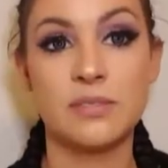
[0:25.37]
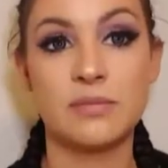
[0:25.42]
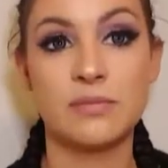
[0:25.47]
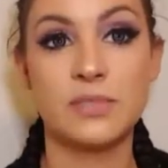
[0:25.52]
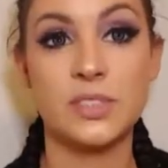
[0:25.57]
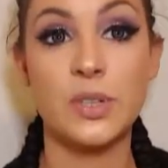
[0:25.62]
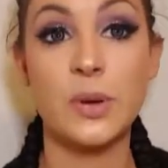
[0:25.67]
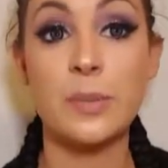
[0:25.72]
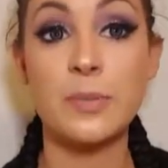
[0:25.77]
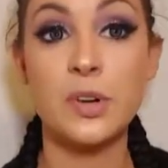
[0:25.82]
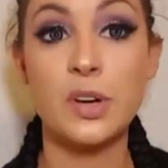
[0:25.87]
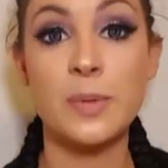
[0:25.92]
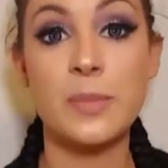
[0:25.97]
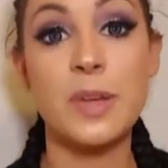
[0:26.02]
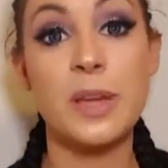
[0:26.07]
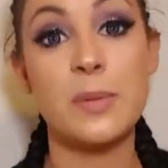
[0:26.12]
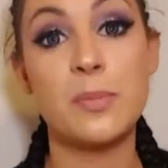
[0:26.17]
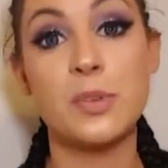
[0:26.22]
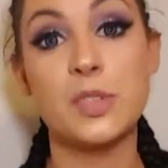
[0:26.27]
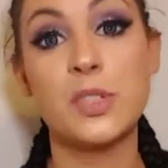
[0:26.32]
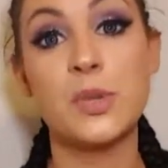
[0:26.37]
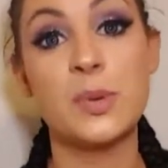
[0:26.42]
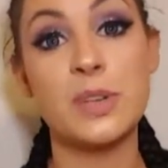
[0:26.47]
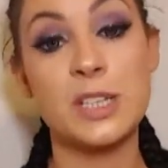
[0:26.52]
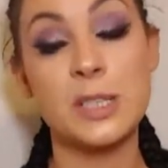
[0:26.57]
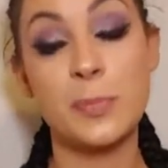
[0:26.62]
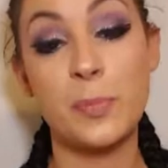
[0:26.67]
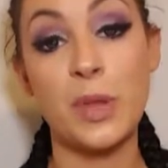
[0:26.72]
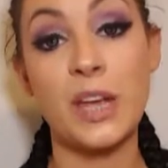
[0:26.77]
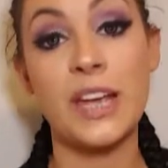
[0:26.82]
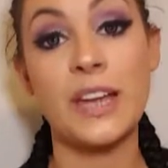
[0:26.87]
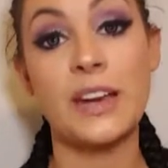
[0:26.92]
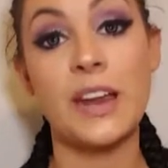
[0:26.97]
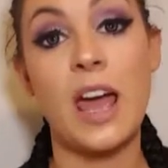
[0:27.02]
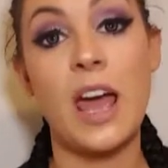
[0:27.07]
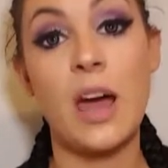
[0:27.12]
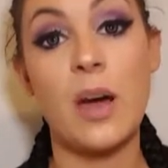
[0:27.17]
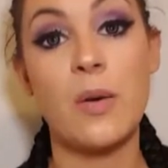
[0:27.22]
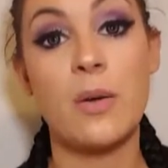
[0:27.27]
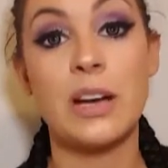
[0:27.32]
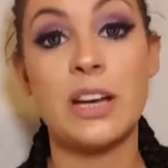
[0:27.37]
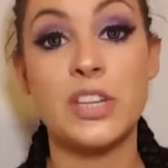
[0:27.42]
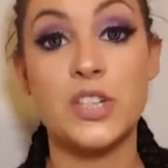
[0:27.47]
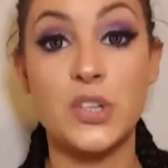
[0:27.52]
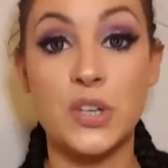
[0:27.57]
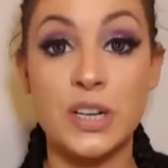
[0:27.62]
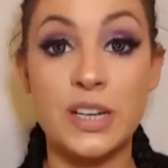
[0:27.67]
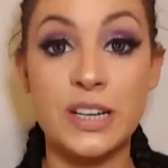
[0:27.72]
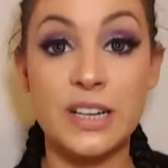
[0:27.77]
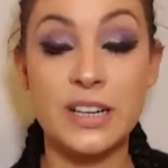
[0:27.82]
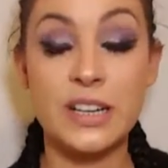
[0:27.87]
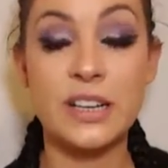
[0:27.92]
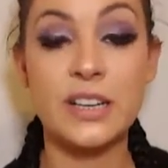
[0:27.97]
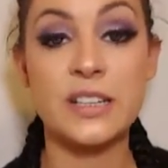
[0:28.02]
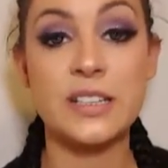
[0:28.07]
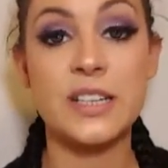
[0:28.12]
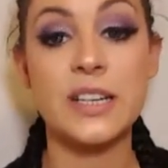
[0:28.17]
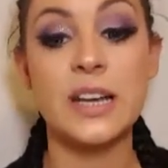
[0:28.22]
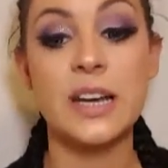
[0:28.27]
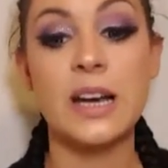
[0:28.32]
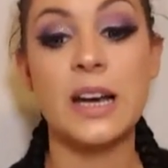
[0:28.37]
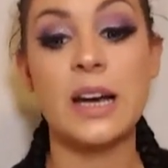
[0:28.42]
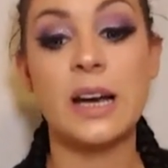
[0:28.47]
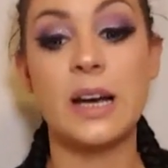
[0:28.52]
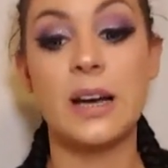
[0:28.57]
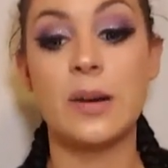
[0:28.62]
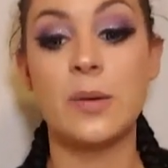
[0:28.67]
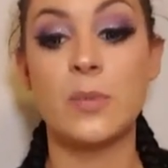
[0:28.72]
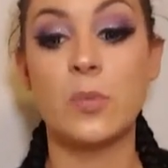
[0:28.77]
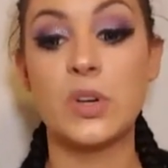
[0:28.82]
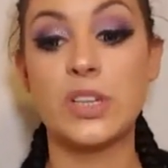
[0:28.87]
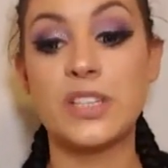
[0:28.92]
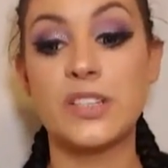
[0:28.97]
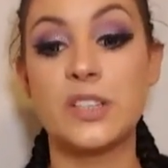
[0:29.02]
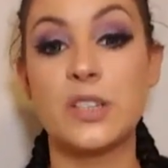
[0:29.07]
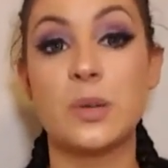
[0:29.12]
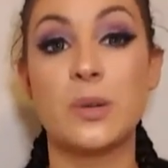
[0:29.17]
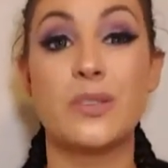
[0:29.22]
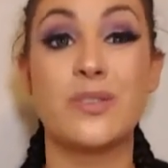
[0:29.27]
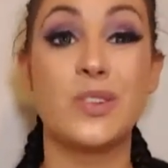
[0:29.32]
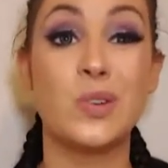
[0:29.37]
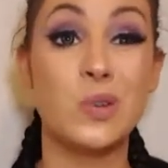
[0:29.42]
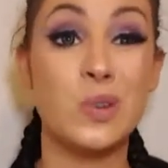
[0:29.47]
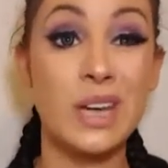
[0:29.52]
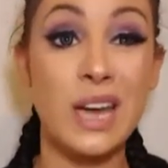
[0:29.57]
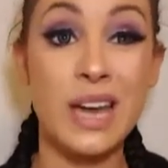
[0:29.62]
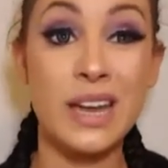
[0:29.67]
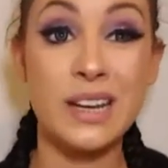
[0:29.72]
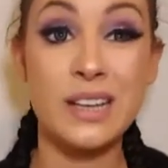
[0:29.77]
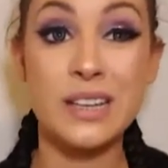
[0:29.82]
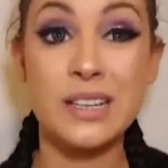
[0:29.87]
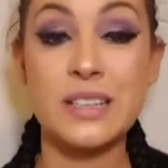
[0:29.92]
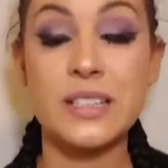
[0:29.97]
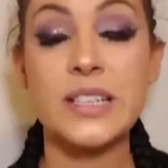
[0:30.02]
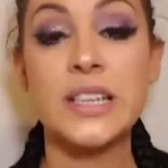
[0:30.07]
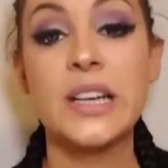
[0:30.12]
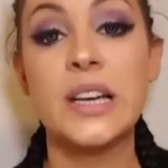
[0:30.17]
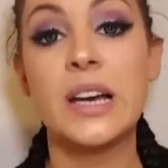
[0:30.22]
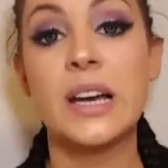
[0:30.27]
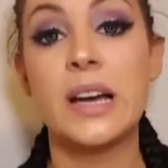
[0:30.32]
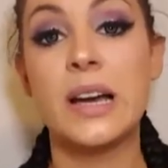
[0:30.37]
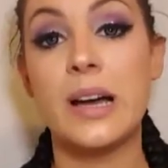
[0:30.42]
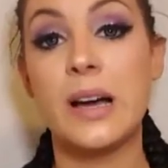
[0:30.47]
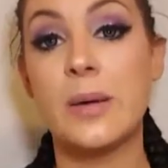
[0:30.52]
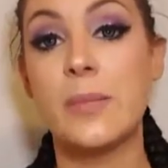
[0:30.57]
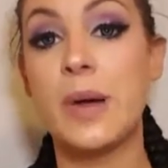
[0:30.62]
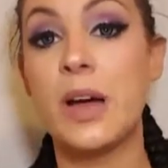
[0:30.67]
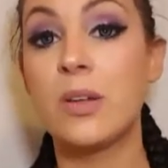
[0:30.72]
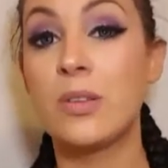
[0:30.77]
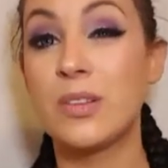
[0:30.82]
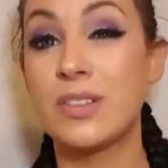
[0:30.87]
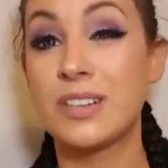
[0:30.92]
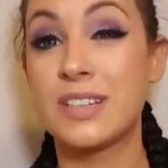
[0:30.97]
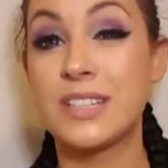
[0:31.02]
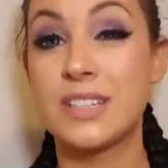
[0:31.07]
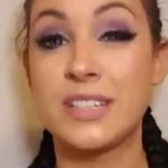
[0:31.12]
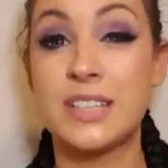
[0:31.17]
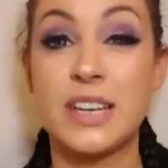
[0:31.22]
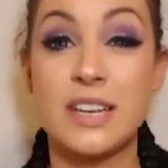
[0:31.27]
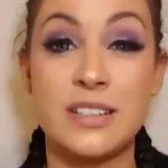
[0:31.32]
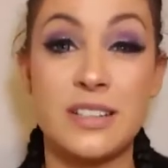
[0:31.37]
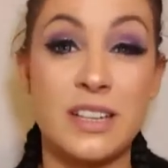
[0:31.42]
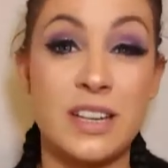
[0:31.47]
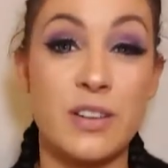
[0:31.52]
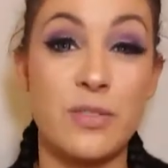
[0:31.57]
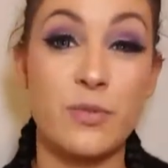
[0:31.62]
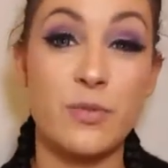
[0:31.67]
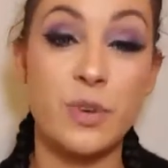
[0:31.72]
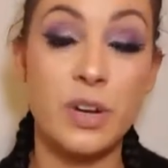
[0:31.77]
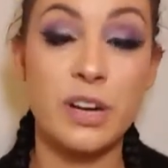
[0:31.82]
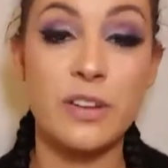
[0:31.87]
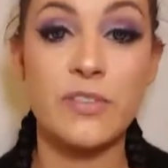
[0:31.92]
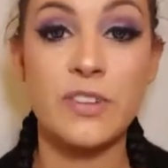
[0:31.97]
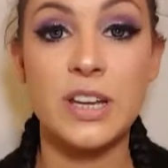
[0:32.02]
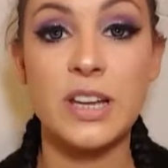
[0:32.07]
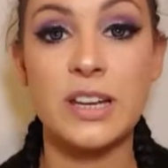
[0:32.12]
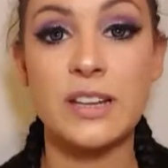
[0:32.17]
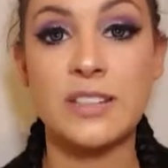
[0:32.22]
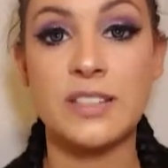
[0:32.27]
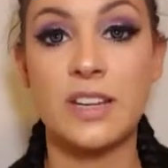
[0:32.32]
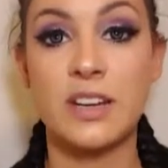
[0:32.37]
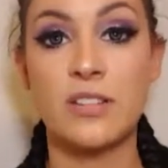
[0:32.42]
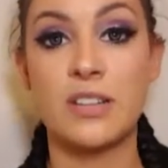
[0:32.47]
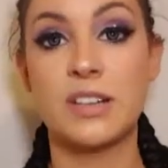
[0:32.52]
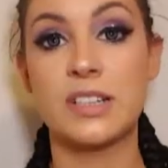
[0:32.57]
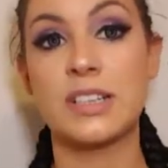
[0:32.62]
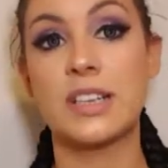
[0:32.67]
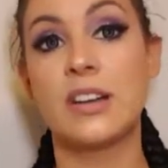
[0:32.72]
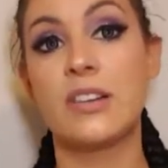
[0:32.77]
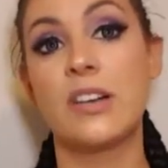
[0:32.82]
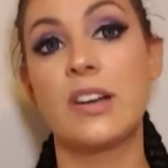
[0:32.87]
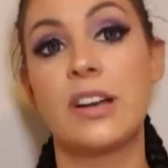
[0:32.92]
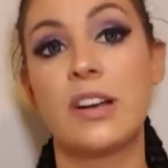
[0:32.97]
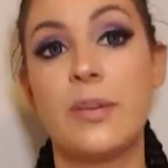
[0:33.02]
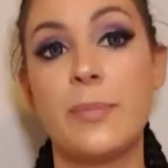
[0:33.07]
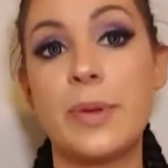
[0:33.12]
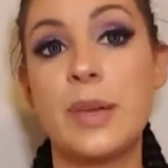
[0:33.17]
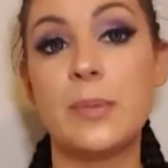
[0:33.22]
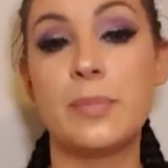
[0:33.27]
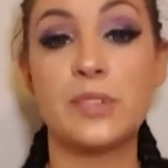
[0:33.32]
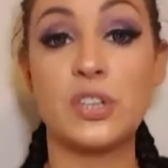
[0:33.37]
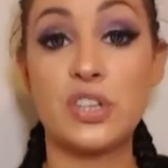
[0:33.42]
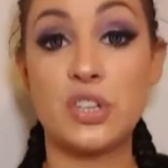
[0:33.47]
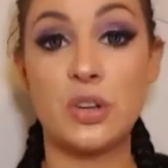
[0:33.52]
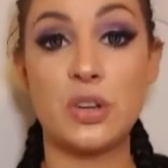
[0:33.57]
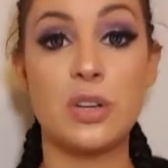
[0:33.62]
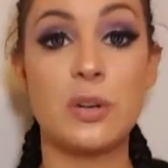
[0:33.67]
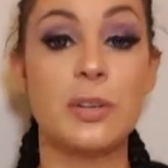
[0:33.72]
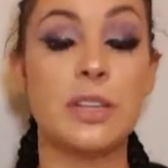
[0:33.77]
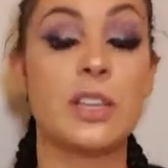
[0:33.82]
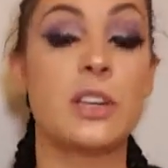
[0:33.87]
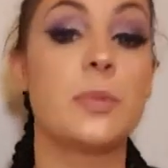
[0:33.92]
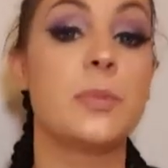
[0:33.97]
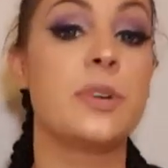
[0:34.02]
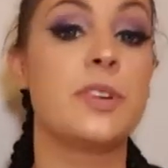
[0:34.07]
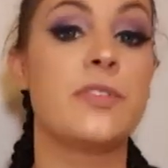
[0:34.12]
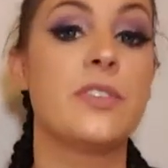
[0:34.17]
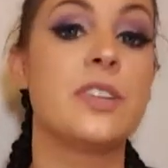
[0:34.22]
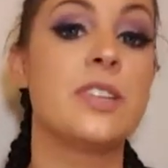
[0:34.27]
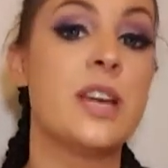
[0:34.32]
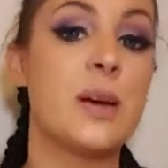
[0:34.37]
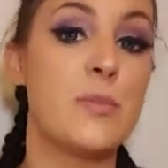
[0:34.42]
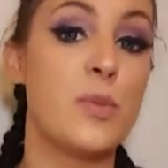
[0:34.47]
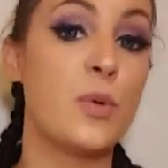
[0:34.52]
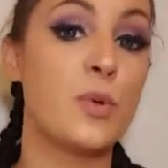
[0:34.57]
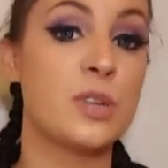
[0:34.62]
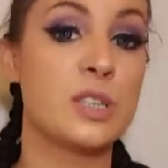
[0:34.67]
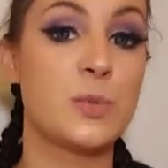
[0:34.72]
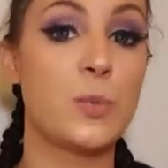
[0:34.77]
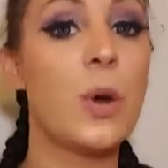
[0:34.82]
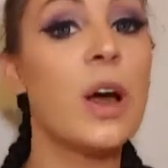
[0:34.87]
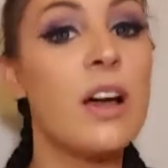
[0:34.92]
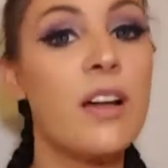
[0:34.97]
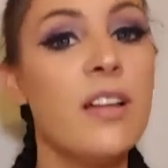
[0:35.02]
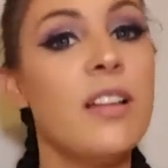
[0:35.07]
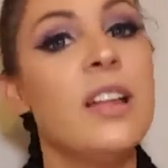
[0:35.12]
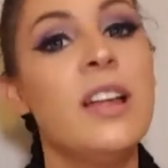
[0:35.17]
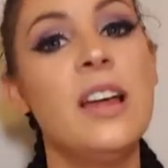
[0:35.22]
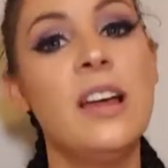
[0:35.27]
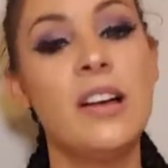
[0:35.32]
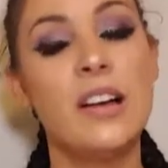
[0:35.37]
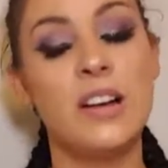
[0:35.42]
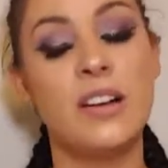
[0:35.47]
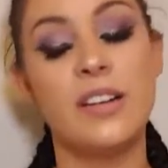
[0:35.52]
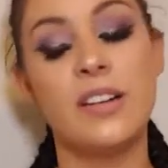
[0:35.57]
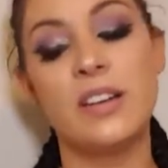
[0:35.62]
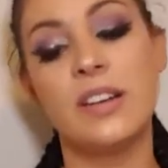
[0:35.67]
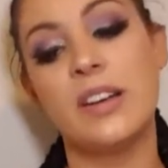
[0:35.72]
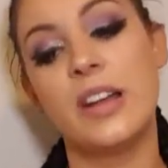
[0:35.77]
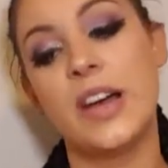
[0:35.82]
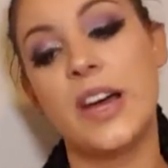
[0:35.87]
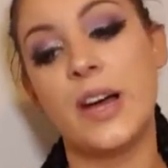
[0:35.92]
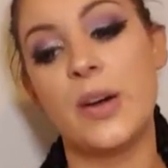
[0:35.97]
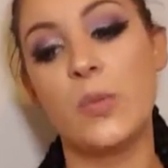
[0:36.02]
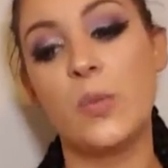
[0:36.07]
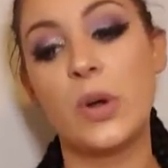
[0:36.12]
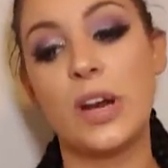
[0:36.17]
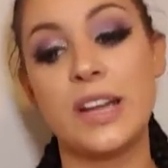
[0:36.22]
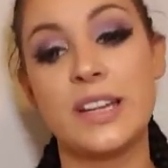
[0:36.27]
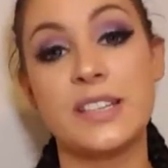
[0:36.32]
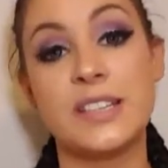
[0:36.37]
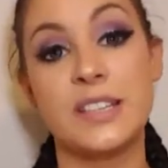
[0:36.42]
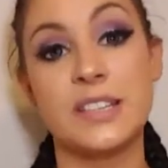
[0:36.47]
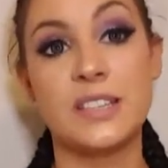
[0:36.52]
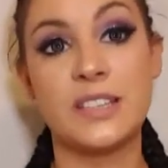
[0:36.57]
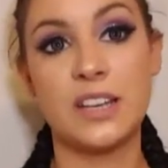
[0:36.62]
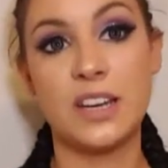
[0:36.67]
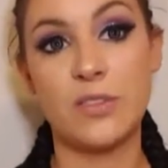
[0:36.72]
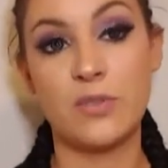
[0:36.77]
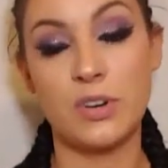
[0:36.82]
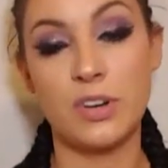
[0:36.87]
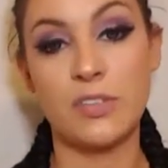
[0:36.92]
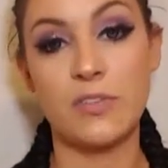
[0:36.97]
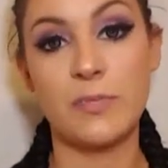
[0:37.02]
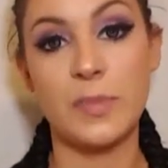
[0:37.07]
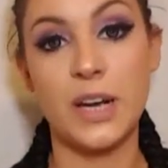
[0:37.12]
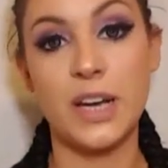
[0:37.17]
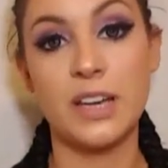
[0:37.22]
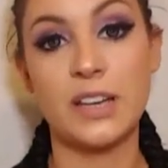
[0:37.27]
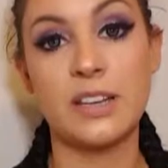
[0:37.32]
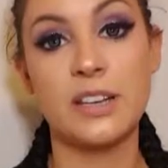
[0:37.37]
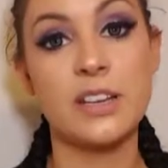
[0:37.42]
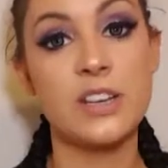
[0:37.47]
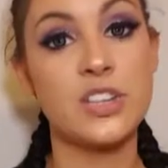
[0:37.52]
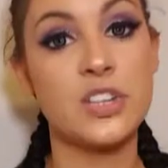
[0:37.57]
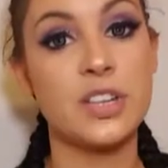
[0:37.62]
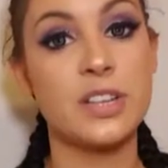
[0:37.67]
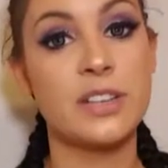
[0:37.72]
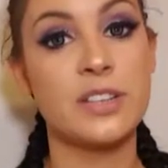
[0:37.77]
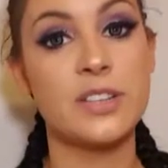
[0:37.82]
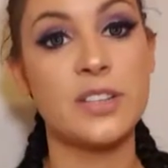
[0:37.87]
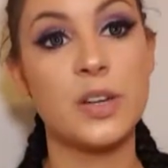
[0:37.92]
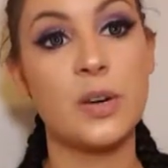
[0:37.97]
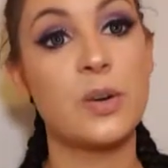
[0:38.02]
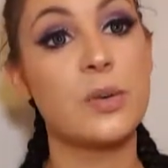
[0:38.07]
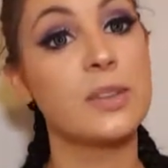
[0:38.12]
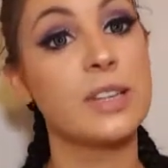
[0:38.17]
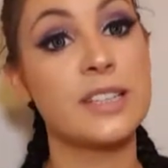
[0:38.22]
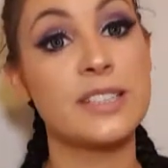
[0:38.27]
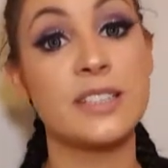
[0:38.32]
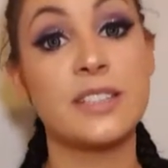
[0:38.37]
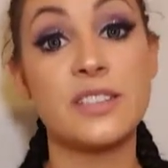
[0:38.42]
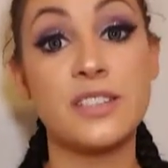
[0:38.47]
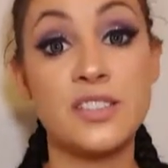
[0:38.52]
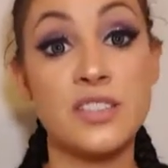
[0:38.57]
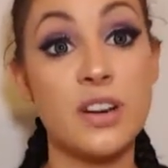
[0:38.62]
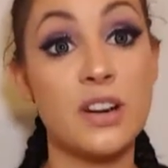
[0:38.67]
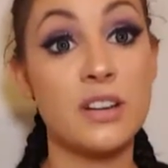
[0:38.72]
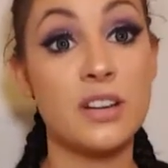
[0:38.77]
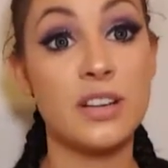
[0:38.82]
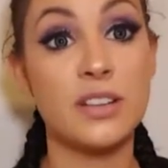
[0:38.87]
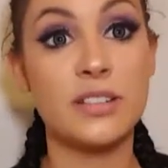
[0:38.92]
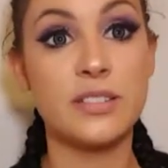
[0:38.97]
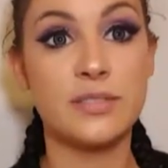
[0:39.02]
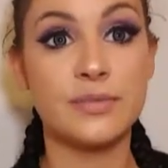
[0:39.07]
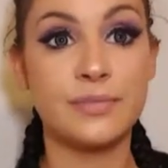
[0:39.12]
So I'm going to be able to explain how I treated it, what to do if you get it, how long does it take to get rid of it, etc., etc. And I'll be able to show you a little bit of a demo as well on what I did to get rid of my condition. So let's get started.